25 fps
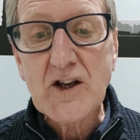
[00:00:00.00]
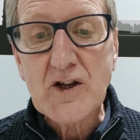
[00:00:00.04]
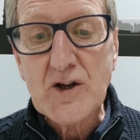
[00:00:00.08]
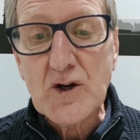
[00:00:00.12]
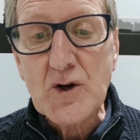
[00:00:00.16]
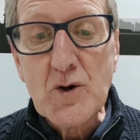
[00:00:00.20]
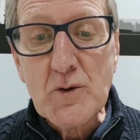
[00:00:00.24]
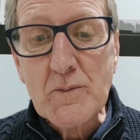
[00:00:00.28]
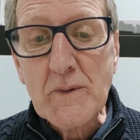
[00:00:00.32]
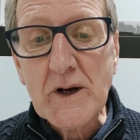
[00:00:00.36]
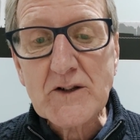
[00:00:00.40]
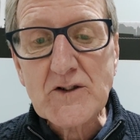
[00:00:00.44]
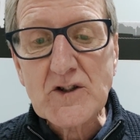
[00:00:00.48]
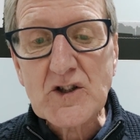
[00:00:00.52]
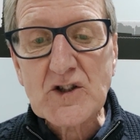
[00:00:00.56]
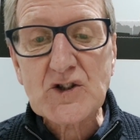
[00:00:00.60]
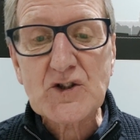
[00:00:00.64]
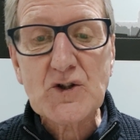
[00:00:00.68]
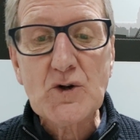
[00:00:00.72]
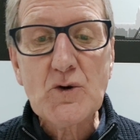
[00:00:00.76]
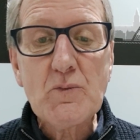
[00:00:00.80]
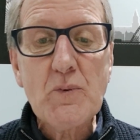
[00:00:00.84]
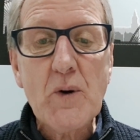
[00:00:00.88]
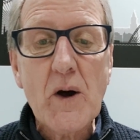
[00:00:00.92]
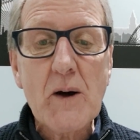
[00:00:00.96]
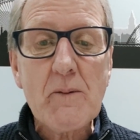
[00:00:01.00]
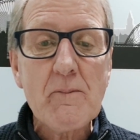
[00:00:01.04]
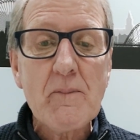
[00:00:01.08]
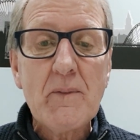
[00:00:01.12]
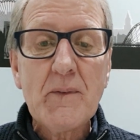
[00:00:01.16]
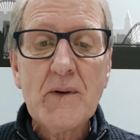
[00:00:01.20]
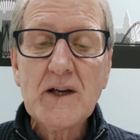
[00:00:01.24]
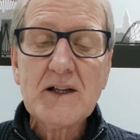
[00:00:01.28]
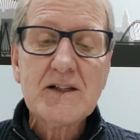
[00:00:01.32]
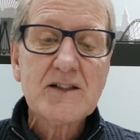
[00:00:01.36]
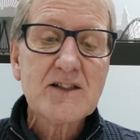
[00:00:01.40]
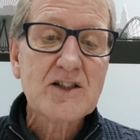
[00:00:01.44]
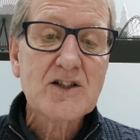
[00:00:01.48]
human
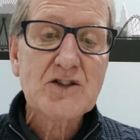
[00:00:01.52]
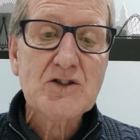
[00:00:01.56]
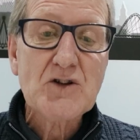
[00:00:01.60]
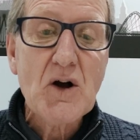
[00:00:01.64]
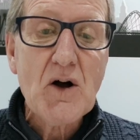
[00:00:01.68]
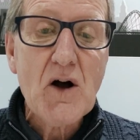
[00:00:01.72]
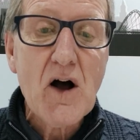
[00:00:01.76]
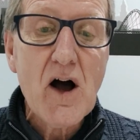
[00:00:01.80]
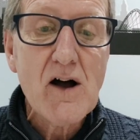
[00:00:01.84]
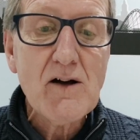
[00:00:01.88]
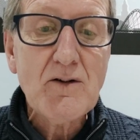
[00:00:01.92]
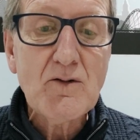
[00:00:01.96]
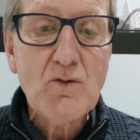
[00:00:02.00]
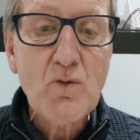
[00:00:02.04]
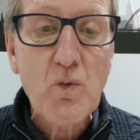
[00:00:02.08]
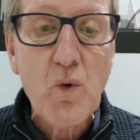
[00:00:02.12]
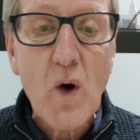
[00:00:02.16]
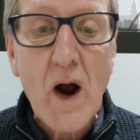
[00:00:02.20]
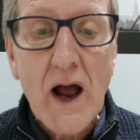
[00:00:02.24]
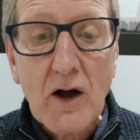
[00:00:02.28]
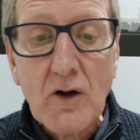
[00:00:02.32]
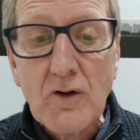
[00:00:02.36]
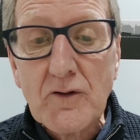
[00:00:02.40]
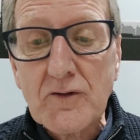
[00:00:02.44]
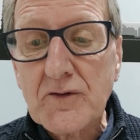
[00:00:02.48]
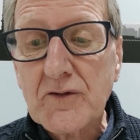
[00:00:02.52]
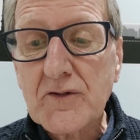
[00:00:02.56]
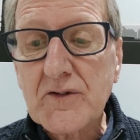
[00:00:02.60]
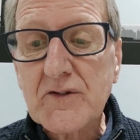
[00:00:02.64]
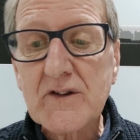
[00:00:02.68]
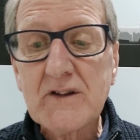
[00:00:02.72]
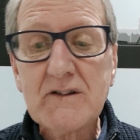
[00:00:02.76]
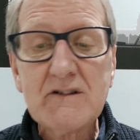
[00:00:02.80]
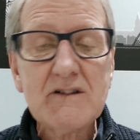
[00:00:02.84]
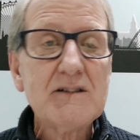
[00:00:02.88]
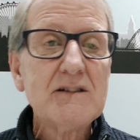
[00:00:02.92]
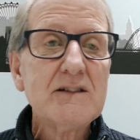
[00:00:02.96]
superstar, wealth,